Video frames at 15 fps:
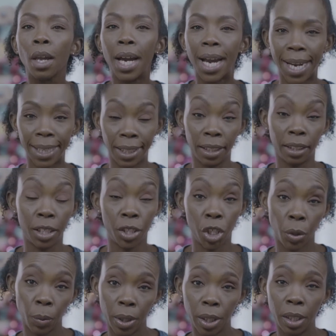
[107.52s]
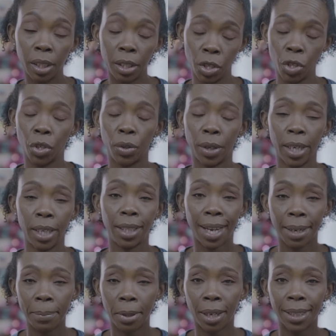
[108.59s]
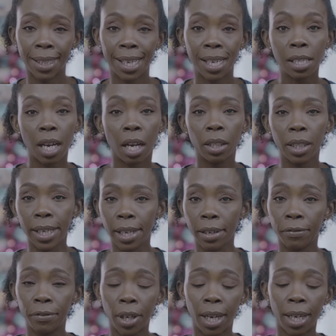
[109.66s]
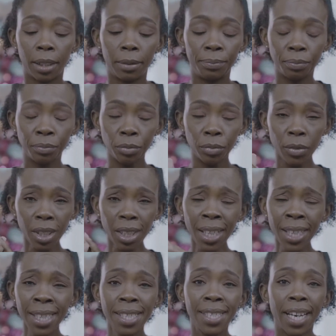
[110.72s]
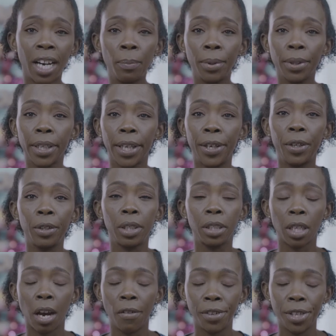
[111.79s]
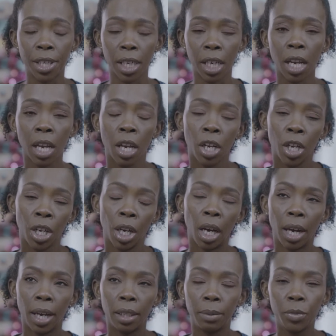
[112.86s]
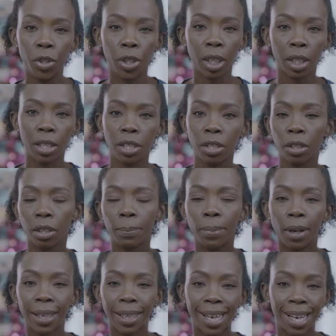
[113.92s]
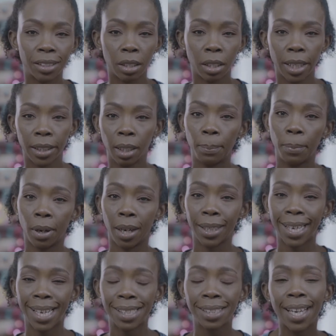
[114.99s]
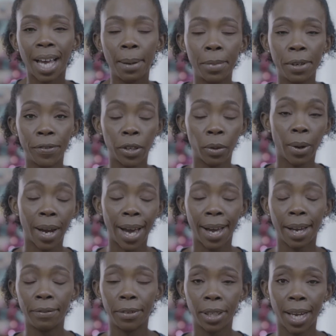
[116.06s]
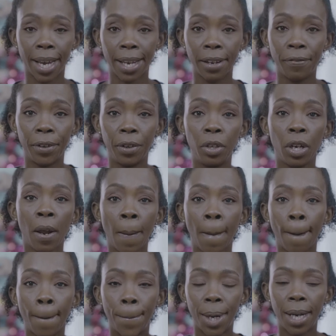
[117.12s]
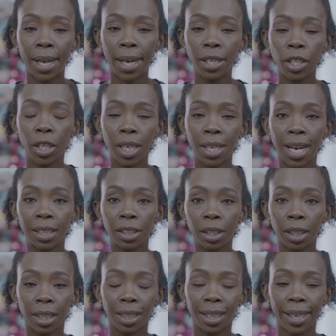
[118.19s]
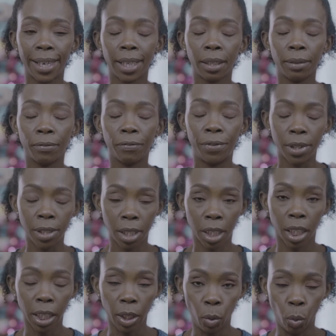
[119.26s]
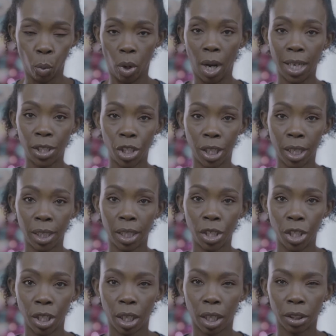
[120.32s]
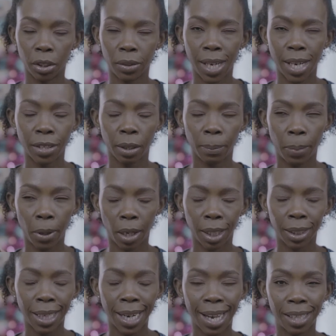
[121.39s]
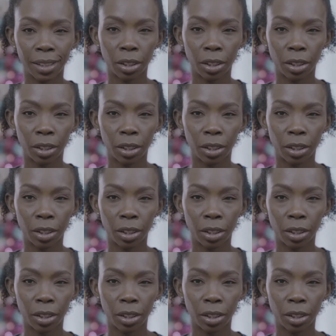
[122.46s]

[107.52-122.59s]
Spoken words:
I think that you would enjoy that podcast. I'll leave it down below, because obviously you can listen to her podcast on like the podcast app if you have an iPhone, but you can actually like physically watch it because she also has her podcast